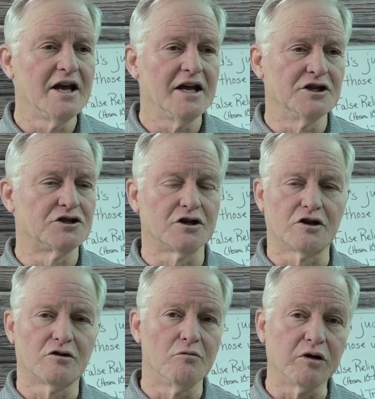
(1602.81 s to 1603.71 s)
is to
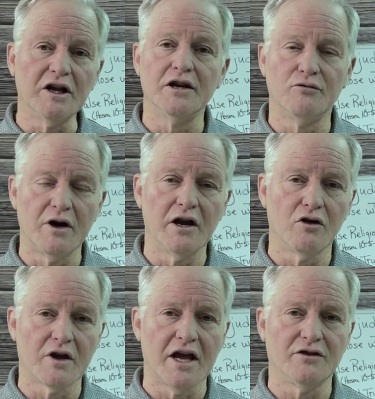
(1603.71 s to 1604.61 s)
completely
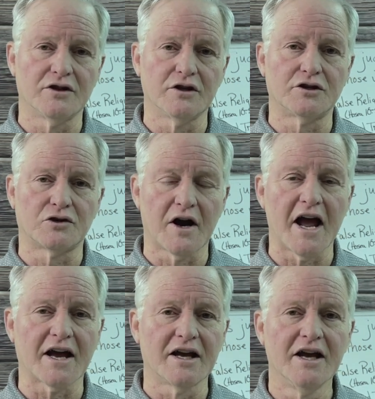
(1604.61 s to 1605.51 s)
relocate the
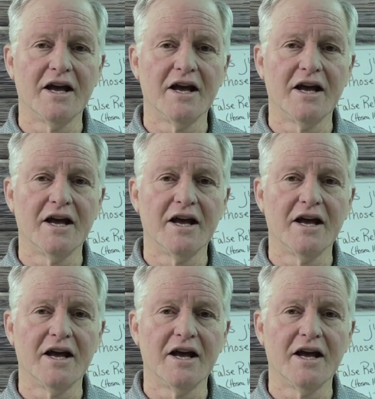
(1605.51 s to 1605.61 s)
track,